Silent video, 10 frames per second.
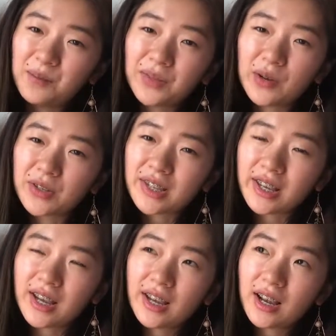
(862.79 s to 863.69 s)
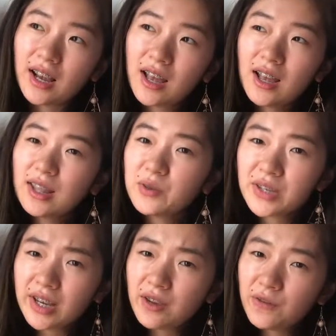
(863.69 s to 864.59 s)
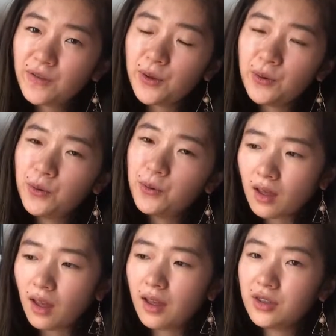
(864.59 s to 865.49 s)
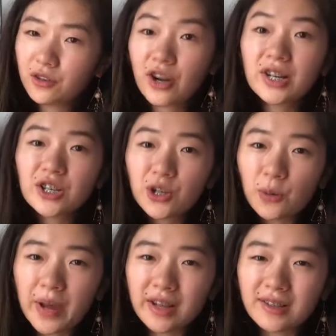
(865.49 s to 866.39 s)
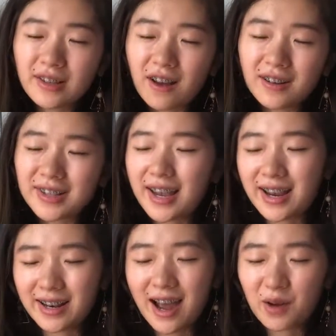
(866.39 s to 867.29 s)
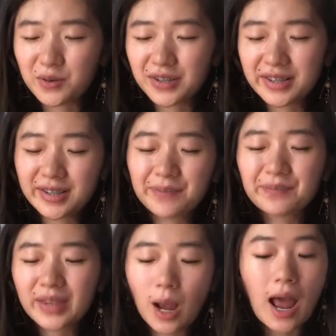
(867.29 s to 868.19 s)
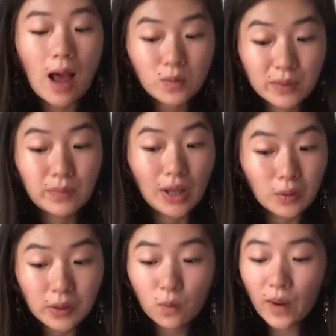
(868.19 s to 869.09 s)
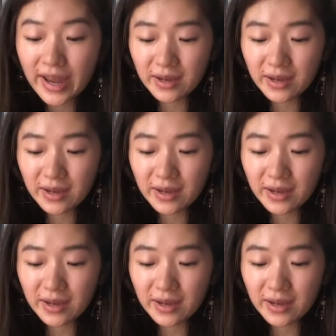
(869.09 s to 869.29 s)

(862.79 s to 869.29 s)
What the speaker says: They were singing a few The Greatest Showman songs, and I was blown away.